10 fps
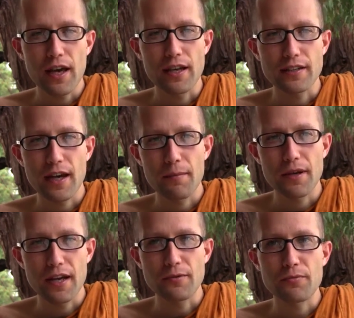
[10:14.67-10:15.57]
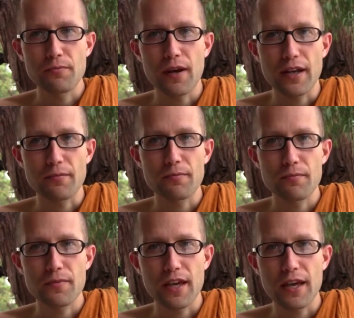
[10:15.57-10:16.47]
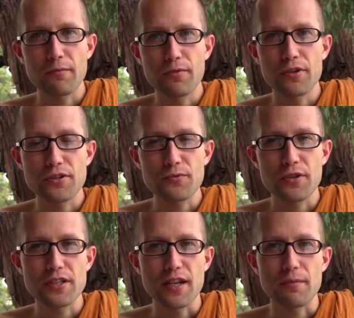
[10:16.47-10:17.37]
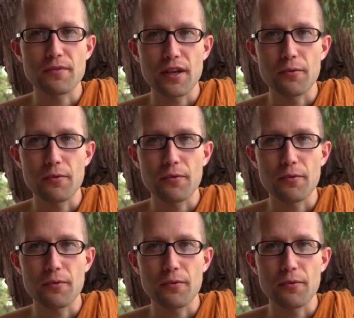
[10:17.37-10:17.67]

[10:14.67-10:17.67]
and kept the eight Buddhist precepts.